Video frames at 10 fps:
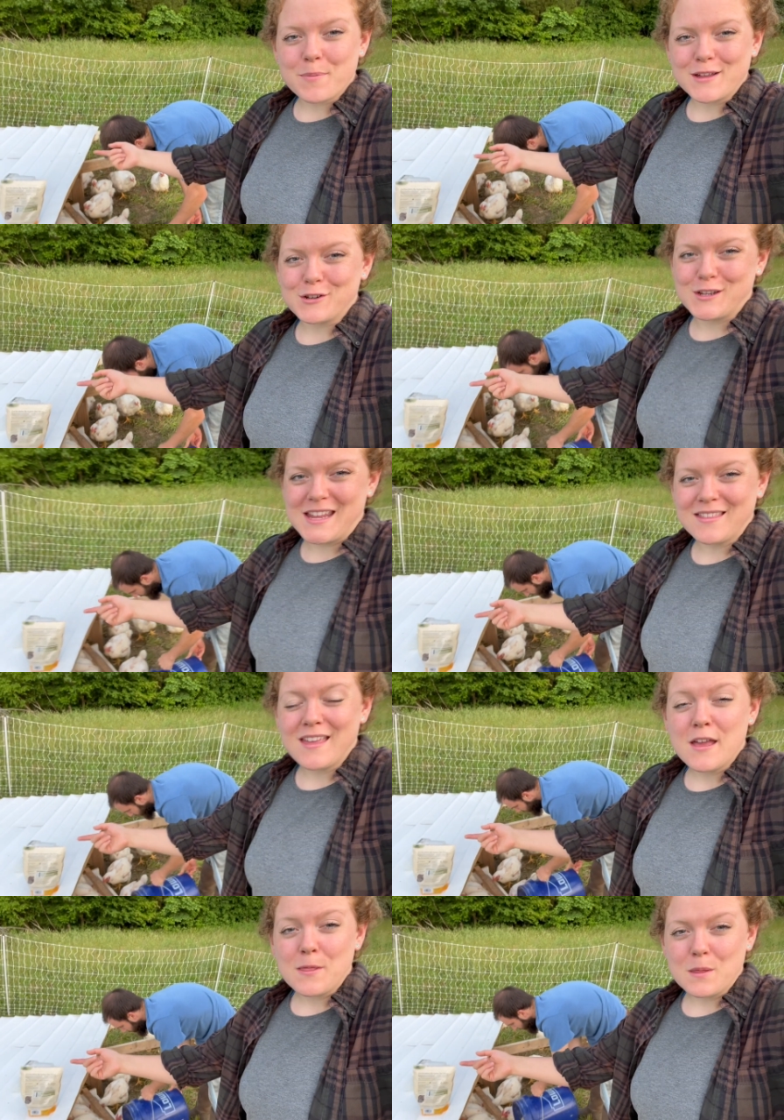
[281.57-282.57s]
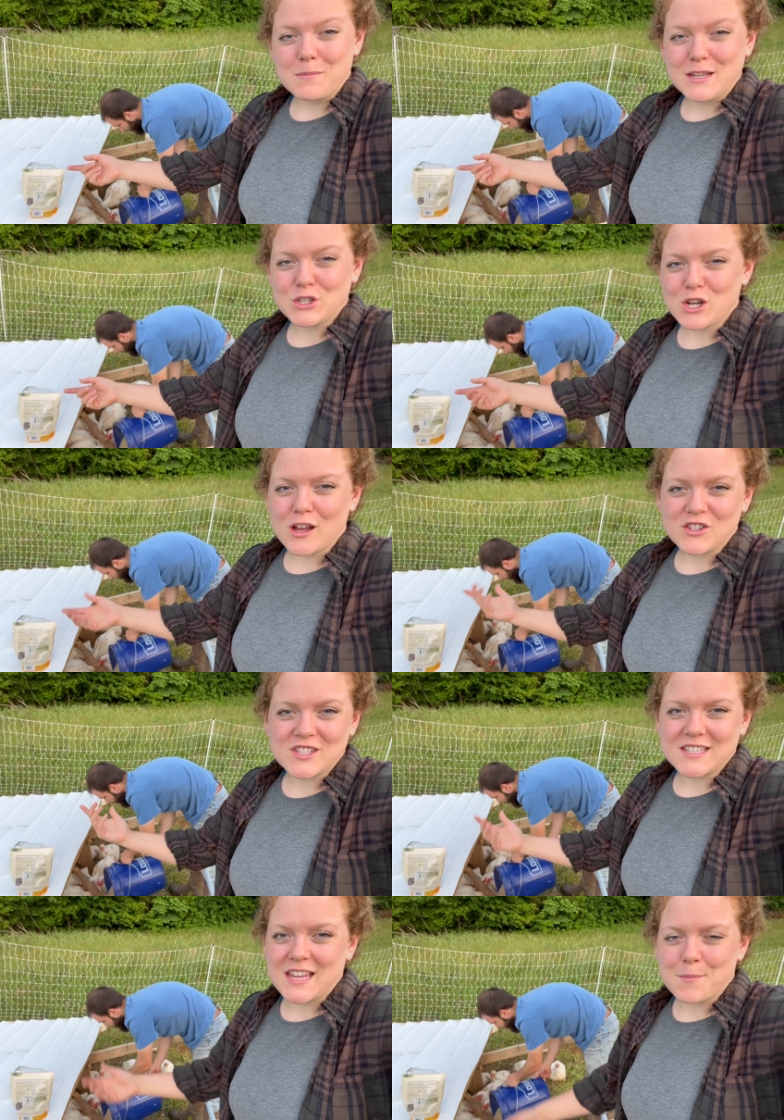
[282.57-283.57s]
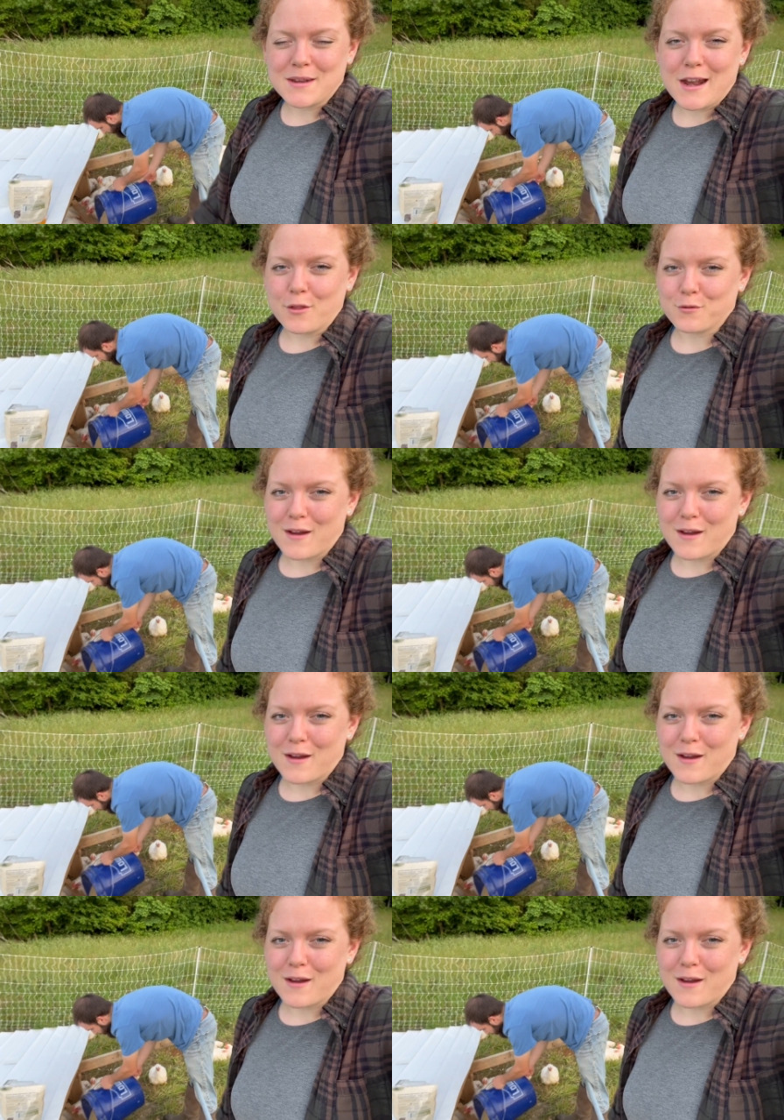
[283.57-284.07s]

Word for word: underneath the meat shawl just to keep it out of the